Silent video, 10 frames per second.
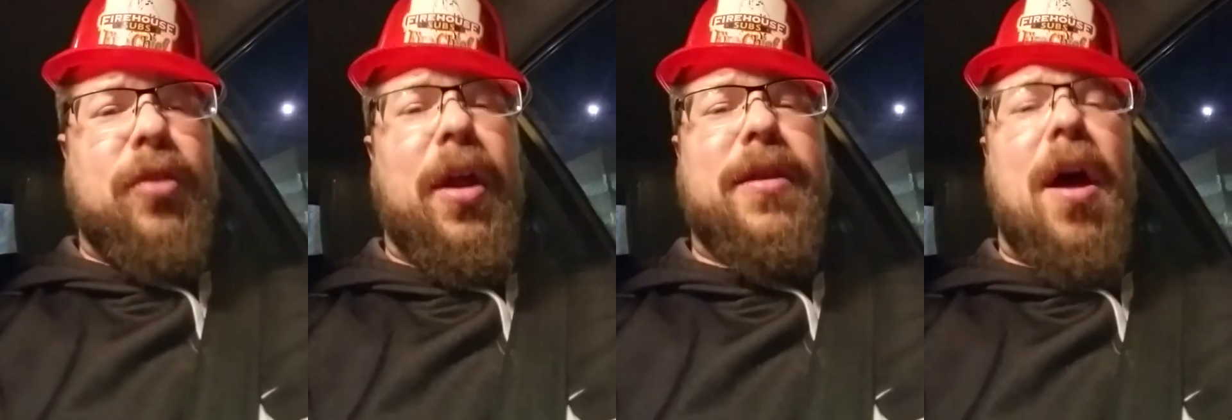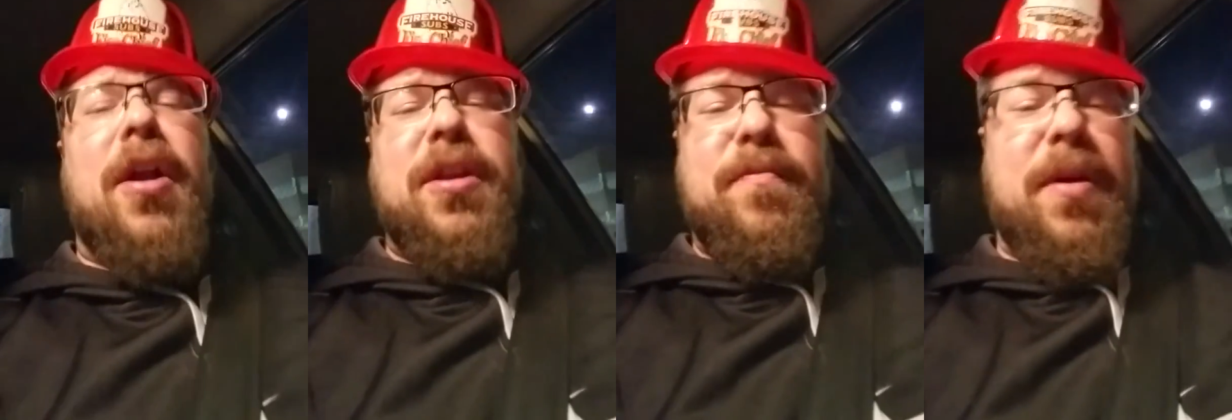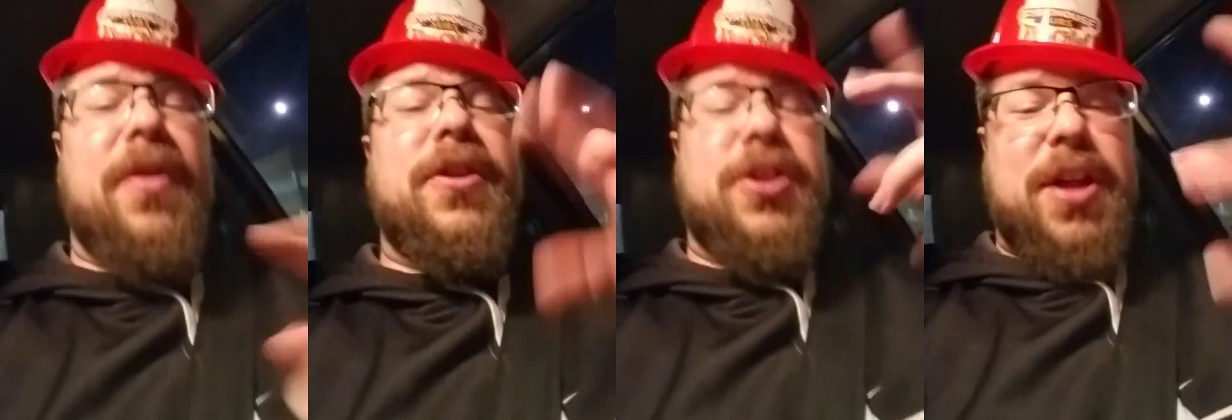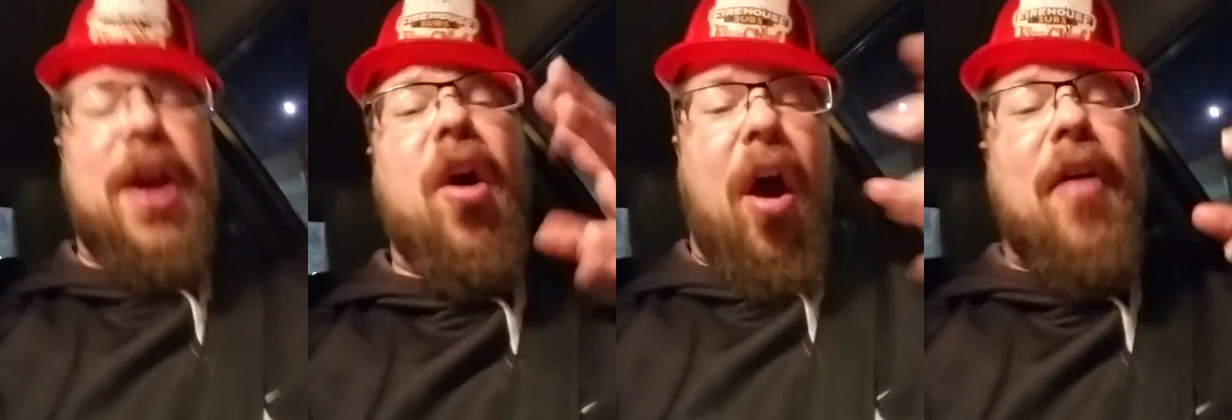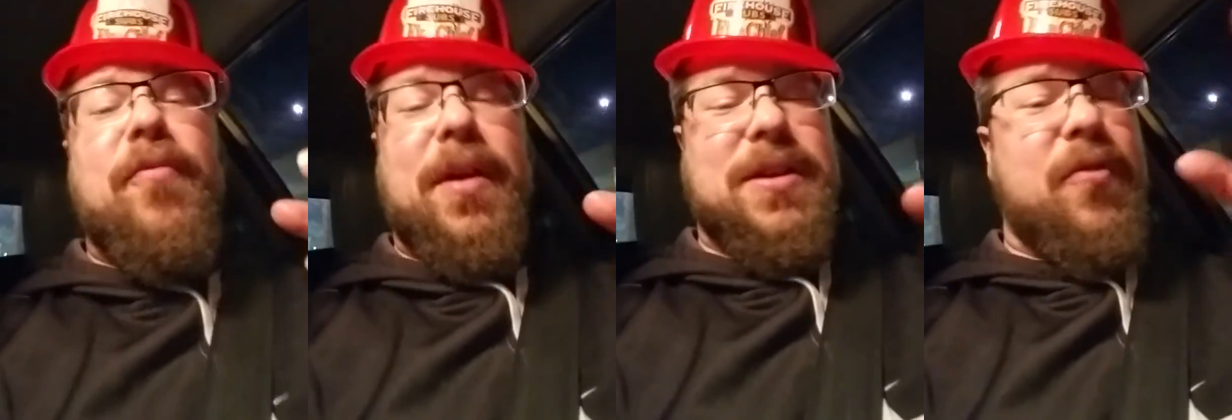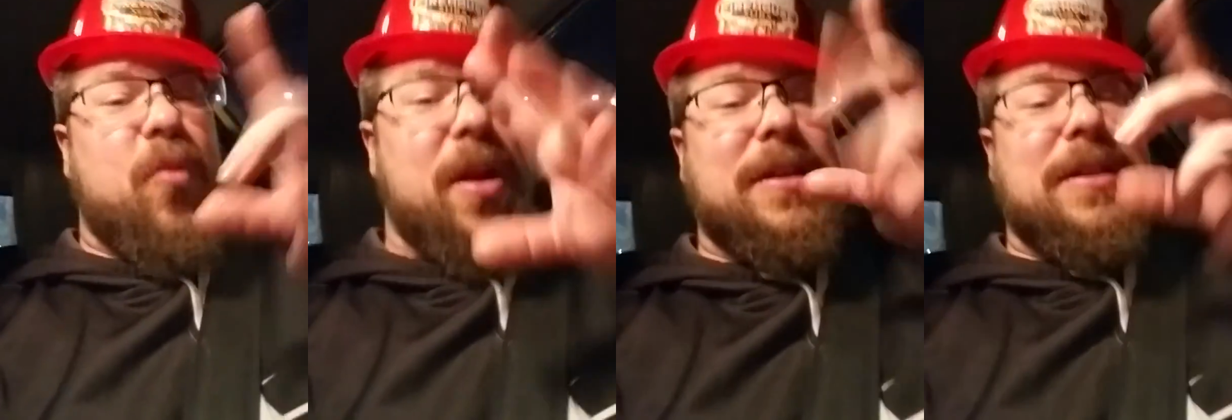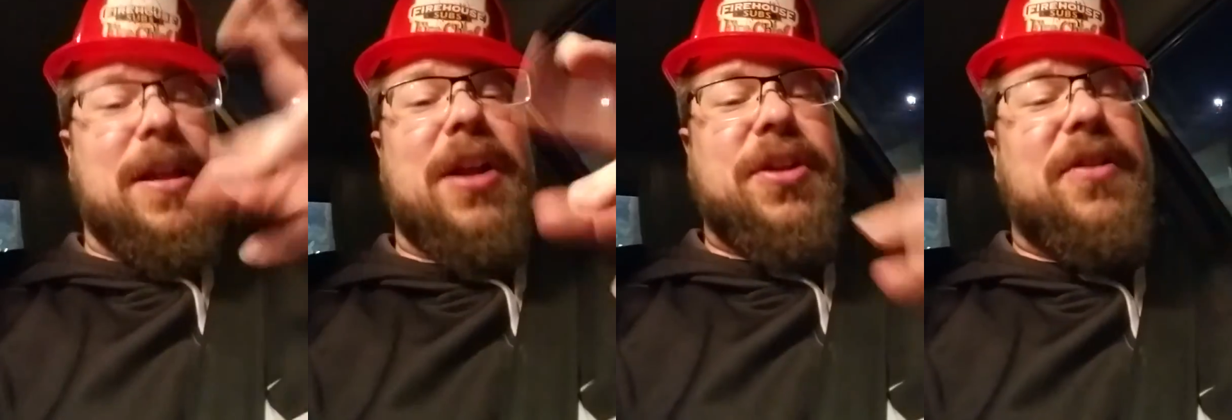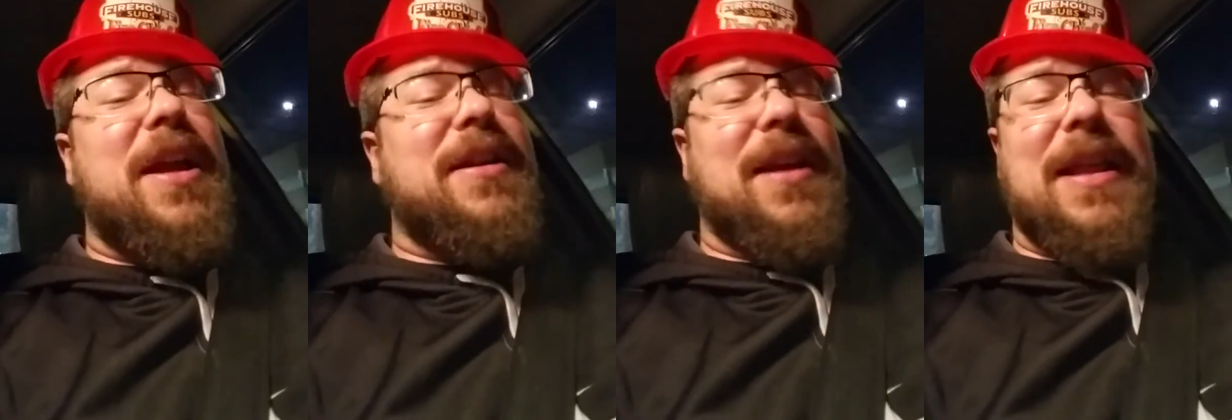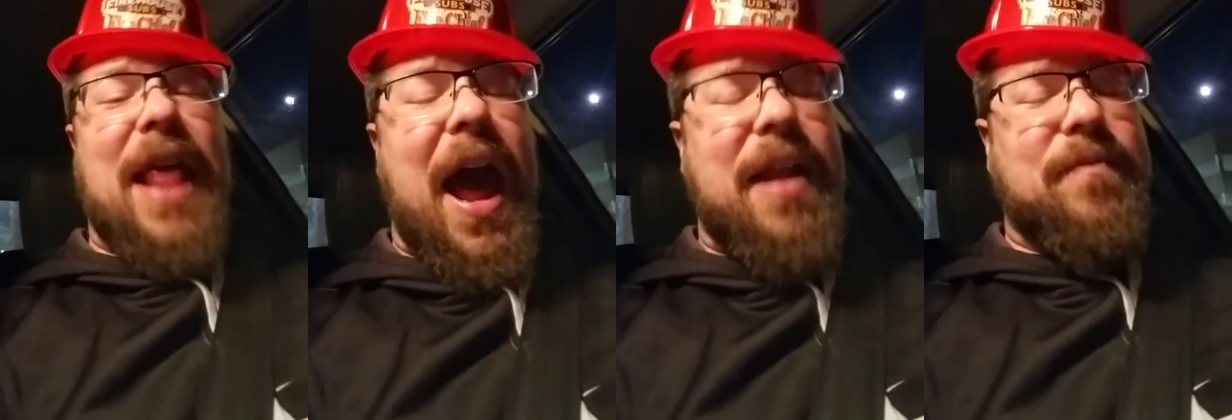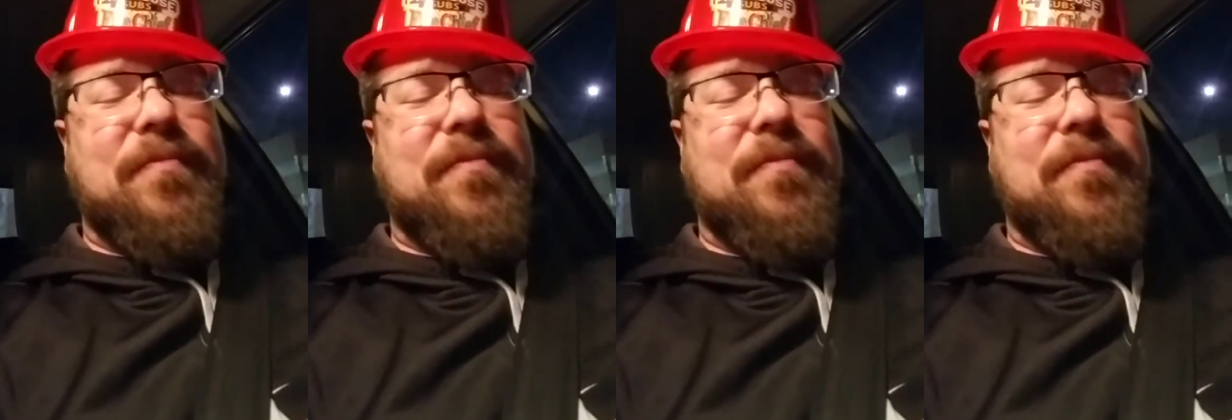like the onion peel that you take off because everyone else has touched it, tastes like that.